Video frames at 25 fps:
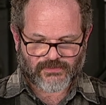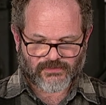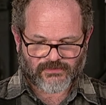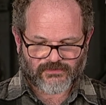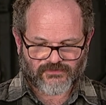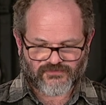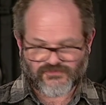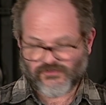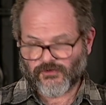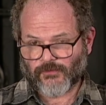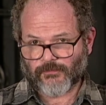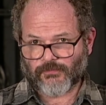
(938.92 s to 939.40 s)

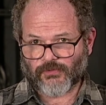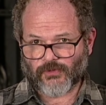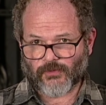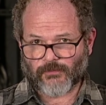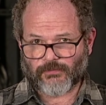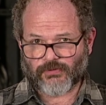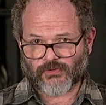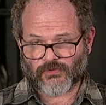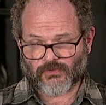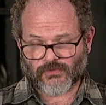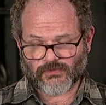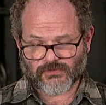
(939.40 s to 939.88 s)
Football
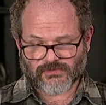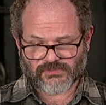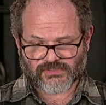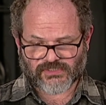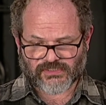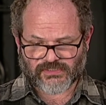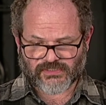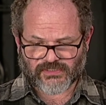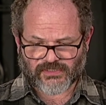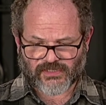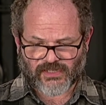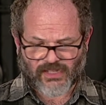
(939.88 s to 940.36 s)
pools
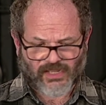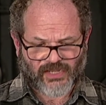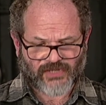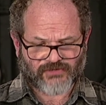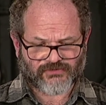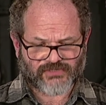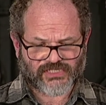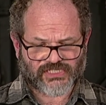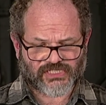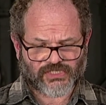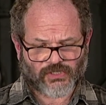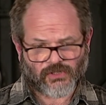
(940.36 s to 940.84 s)
and
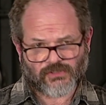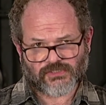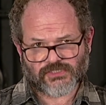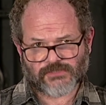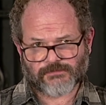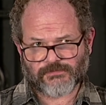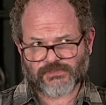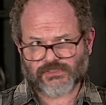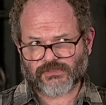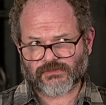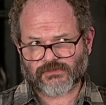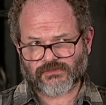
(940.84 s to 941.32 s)
Irish
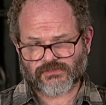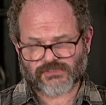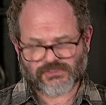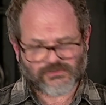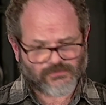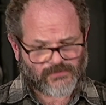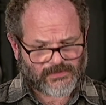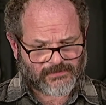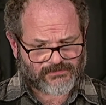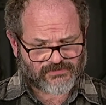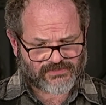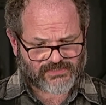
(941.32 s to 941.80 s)
hospital
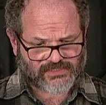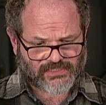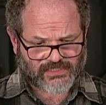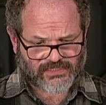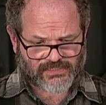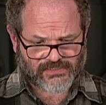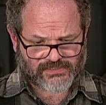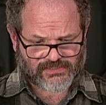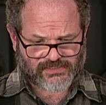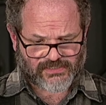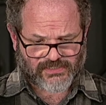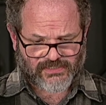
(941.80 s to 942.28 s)

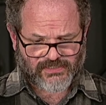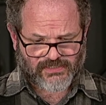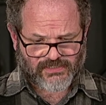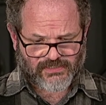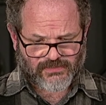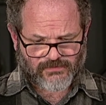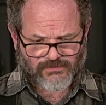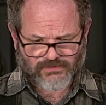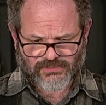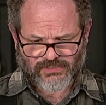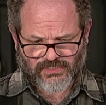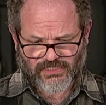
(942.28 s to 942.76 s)
sweepstakes,
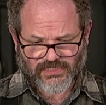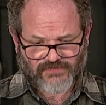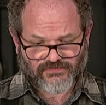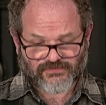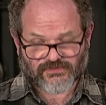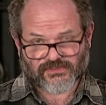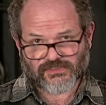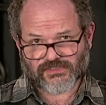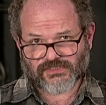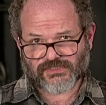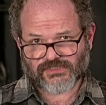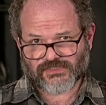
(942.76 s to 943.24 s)
which I
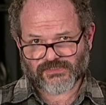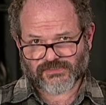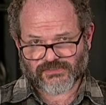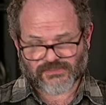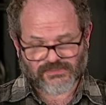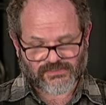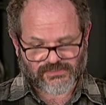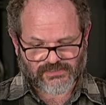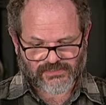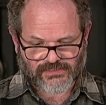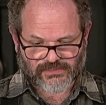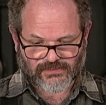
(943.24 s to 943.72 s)
never understood
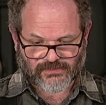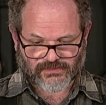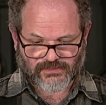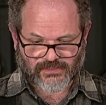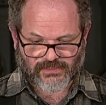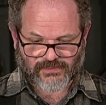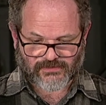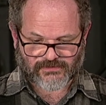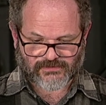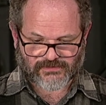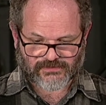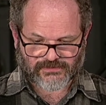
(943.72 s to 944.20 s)
and still
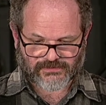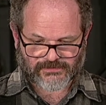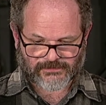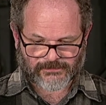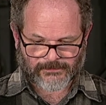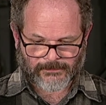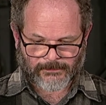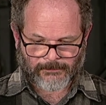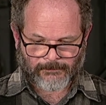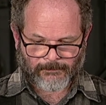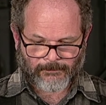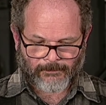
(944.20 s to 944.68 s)
don't.
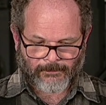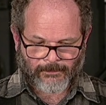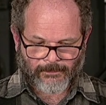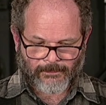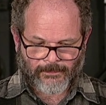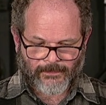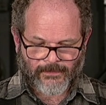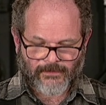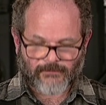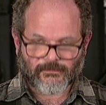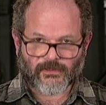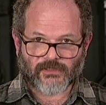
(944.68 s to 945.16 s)

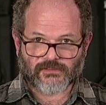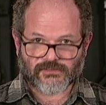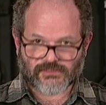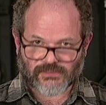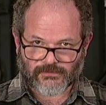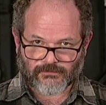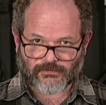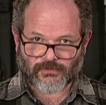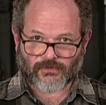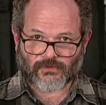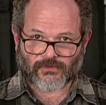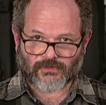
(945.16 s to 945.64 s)
Most
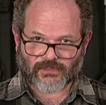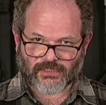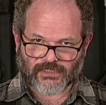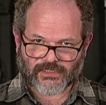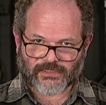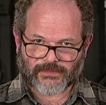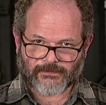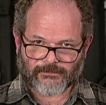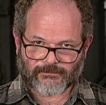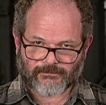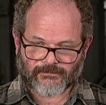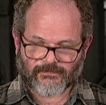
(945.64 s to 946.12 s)

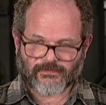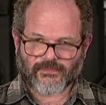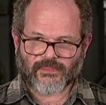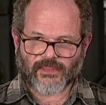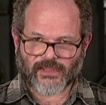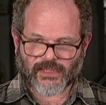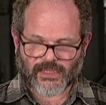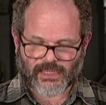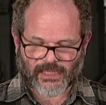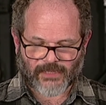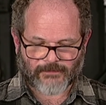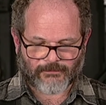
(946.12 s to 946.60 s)
importantly,
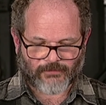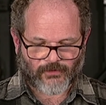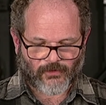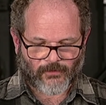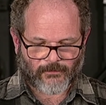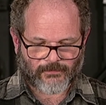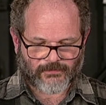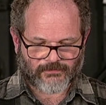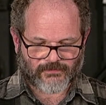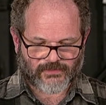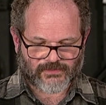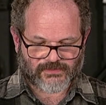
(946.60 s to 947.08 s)
they had
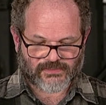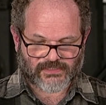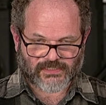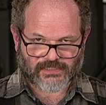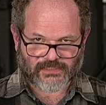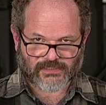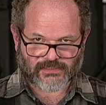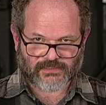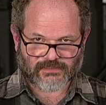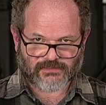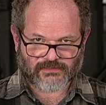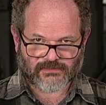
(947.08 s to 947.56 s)
pop
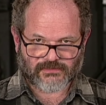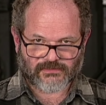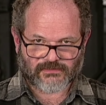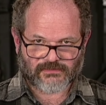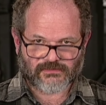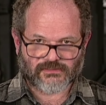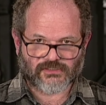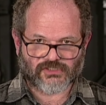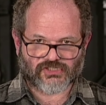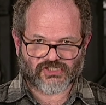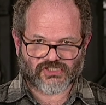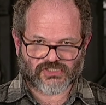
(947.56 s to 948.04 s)
music.
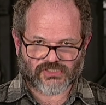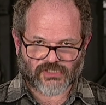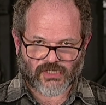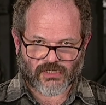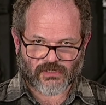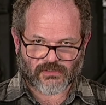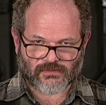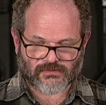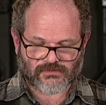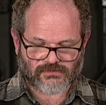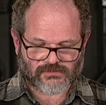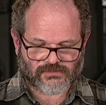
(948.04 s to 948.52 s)
The
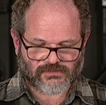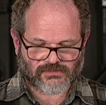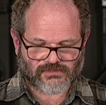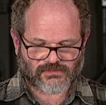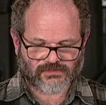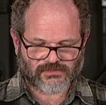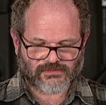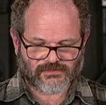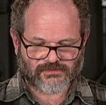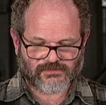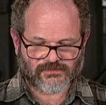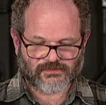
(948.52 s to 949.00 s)

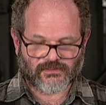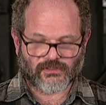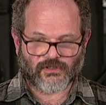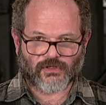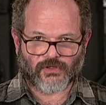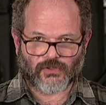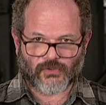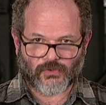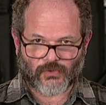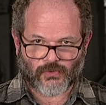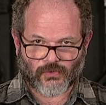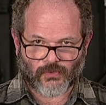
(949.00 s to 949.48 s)
Stones, The
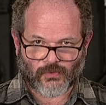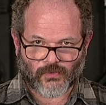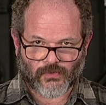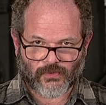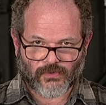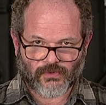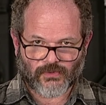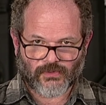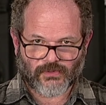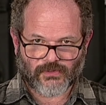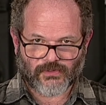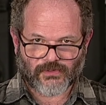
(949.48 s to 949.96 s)
Who,
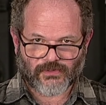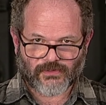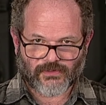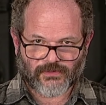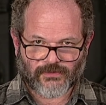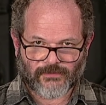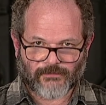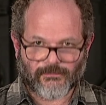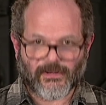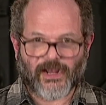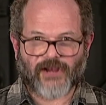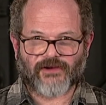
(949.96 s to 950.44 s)

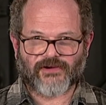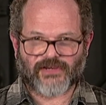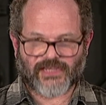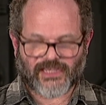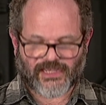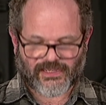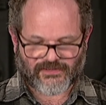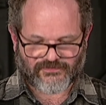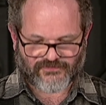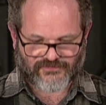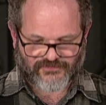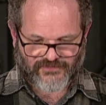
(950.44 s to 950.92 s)

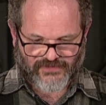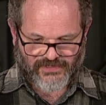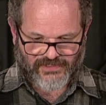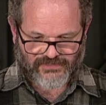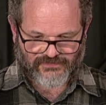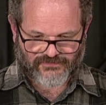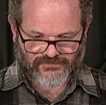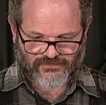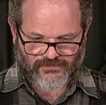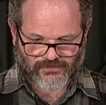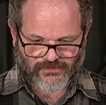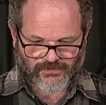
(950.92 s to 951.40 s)
Marianne
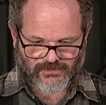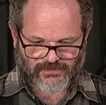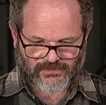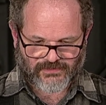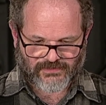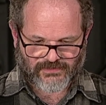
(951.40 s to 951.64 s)
Faithfull.